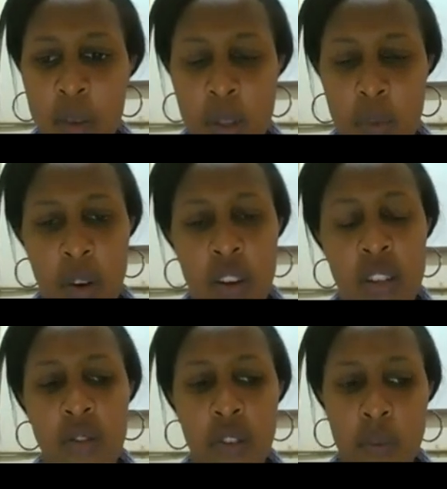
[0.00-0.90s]

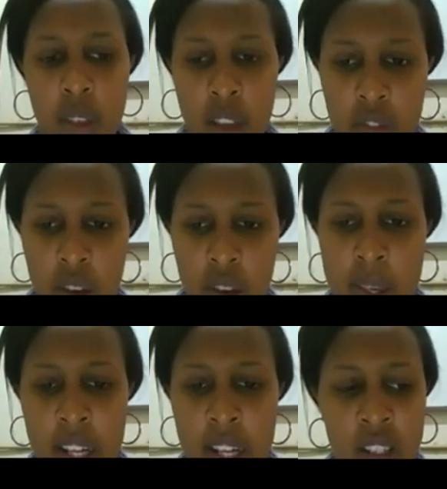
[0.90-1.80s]
separating from their
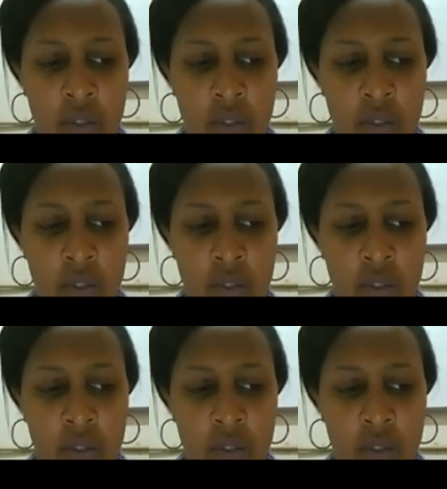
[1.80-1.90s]
families,